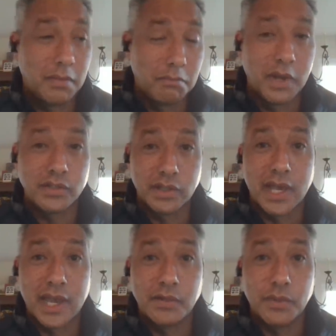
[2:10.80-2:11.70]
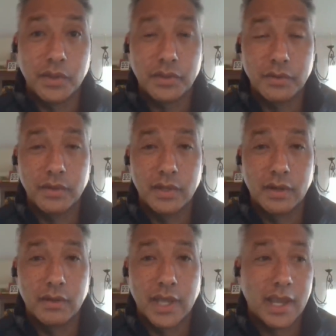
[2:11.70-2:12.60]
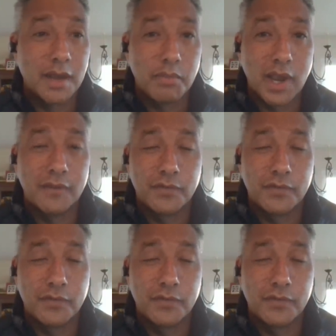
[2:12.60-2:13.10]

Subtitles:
much aligned with, you know, like how Brian